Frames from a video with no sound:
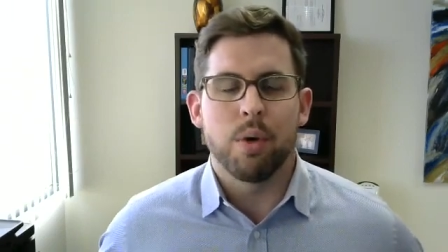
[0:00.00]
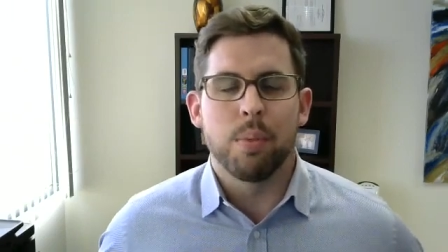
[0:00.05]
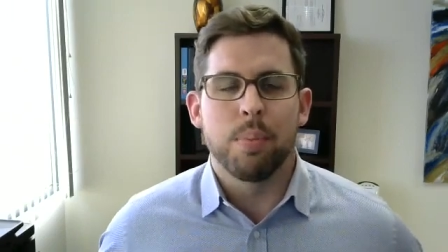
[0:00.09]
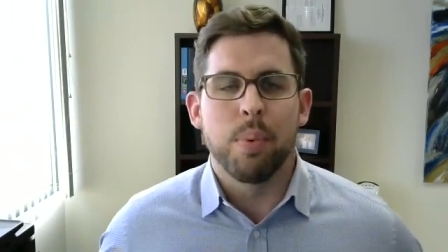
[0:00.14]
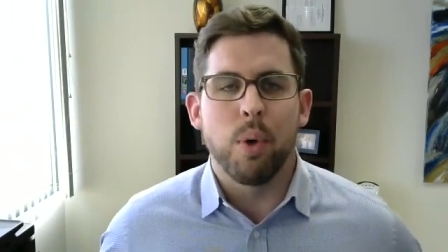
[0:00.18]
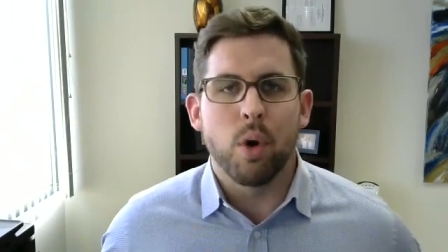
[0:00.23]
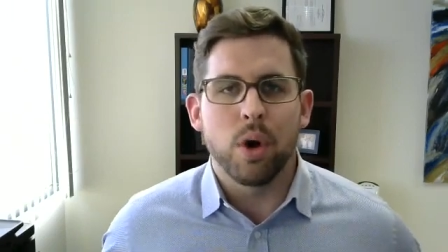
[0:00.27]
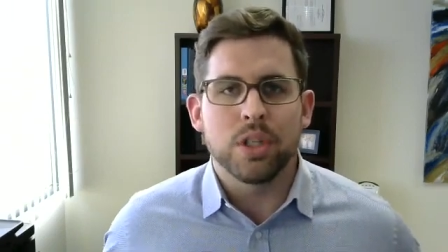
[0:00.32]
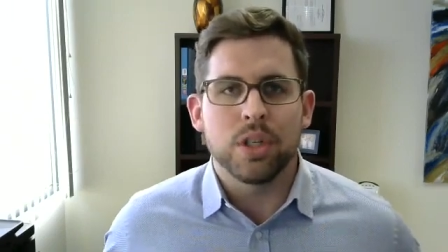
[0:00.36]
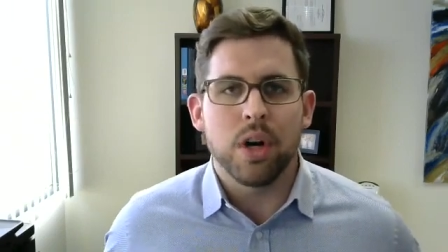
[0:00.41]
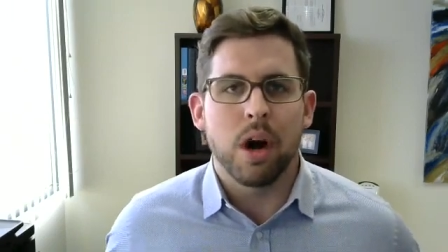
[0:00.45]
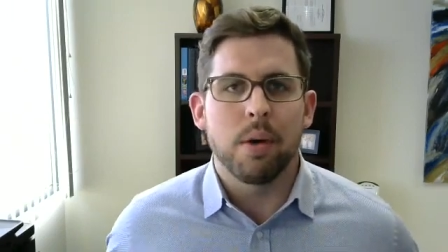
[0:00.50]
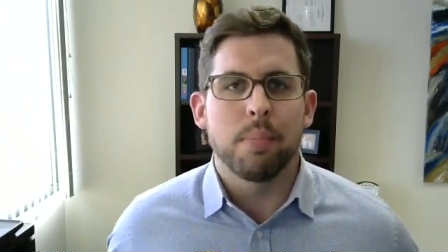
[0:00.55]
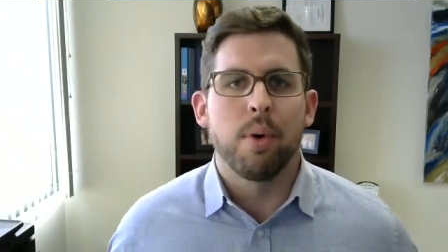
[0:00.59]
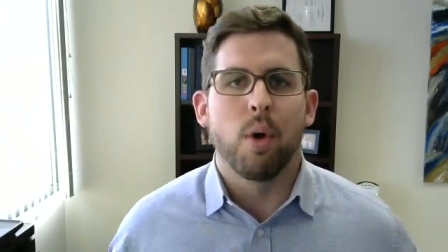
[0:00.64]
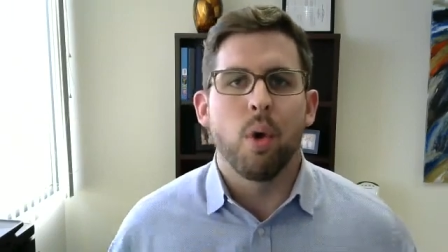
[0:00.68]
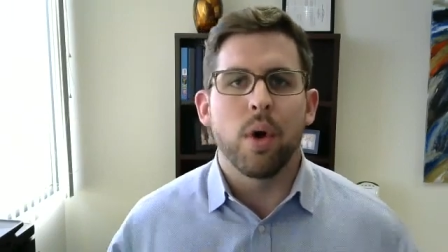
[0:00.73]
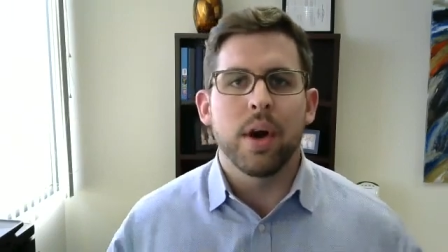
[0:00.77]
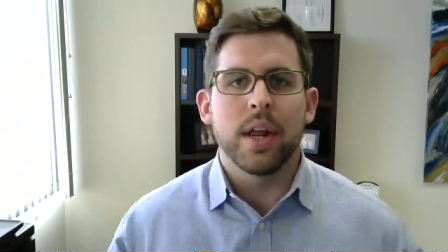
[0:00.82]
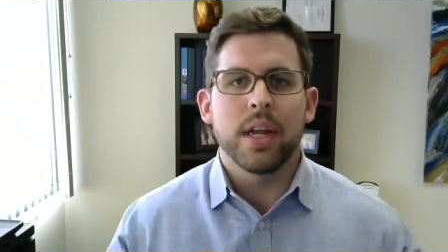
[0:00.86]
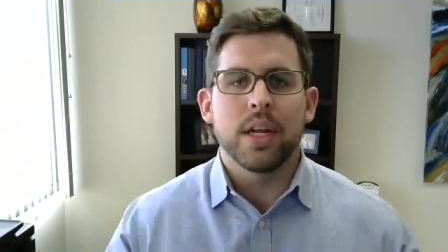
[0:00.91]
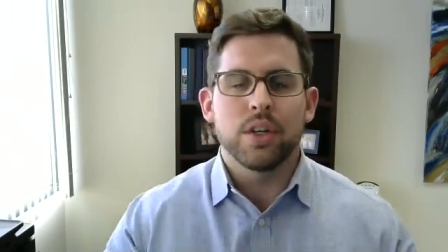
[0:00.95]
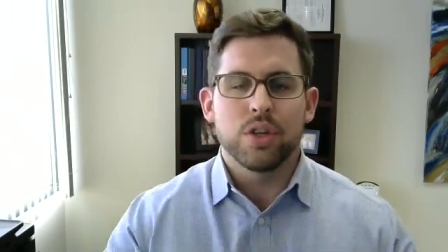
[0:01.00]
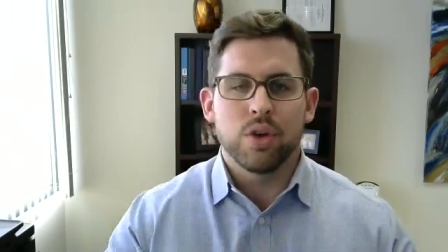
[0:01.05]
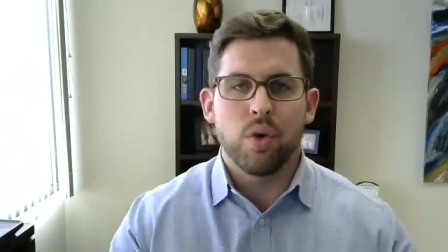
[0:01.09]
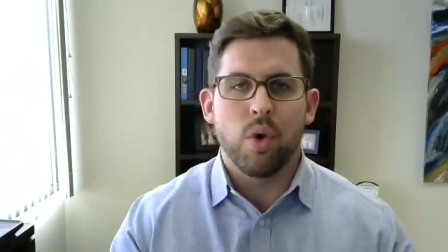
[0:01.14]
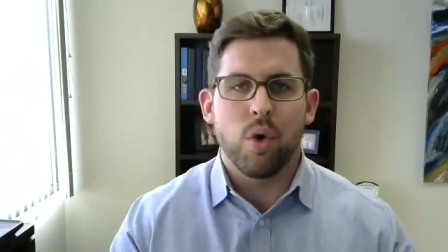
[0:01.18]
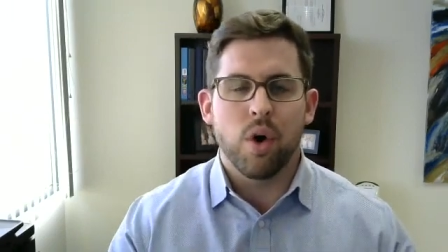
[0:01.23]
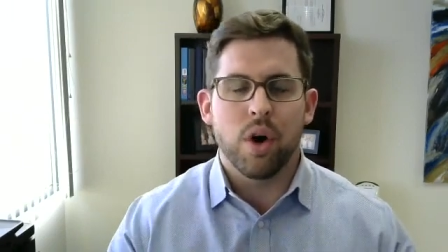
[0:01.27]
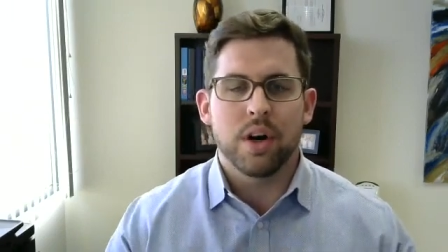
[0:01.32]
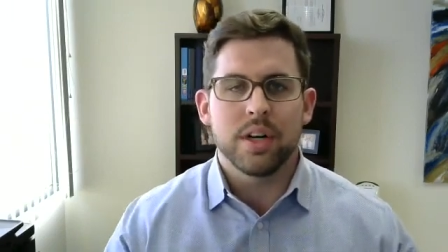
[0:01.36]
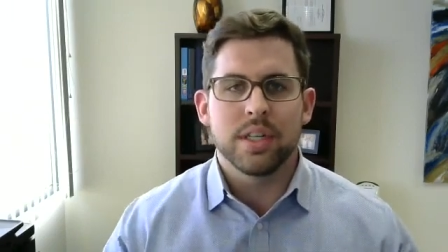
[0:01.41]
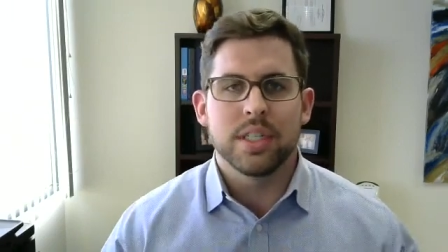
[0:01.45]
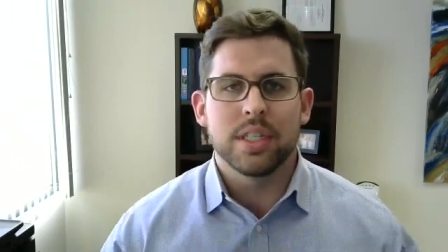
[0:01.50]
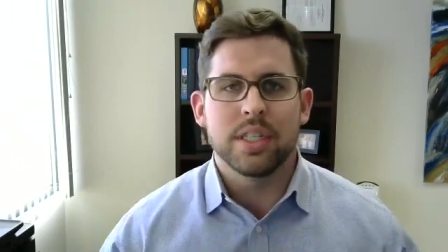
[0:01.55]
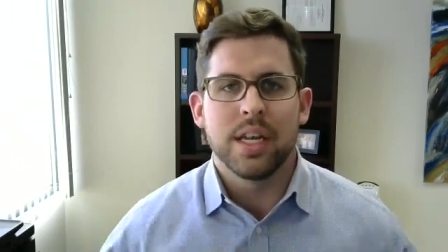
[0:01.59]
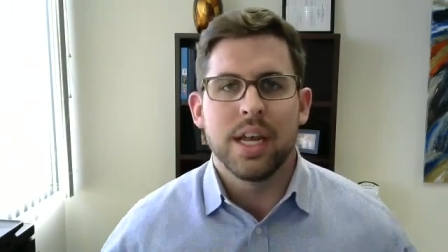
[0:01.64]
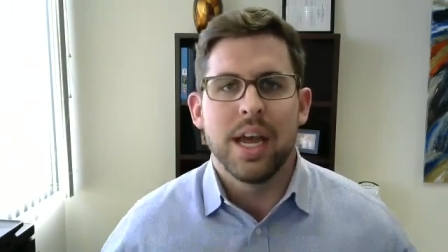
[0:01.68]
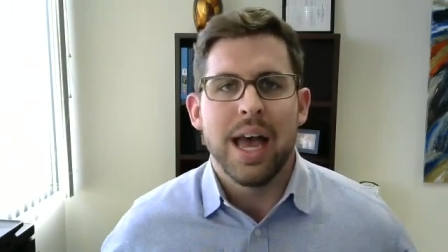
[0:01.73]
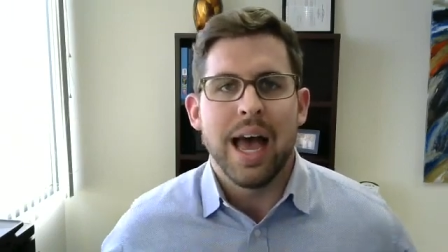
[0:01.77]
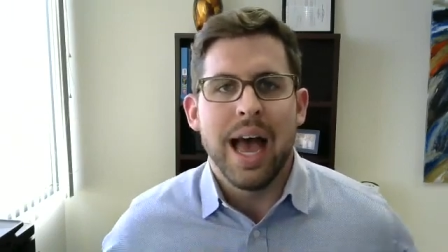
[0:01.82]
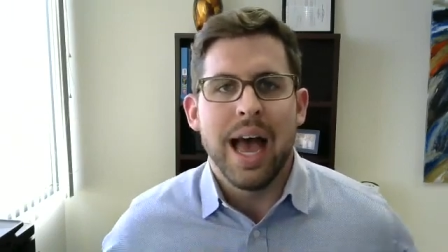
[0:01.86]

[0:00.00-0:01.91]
reports are pointing towards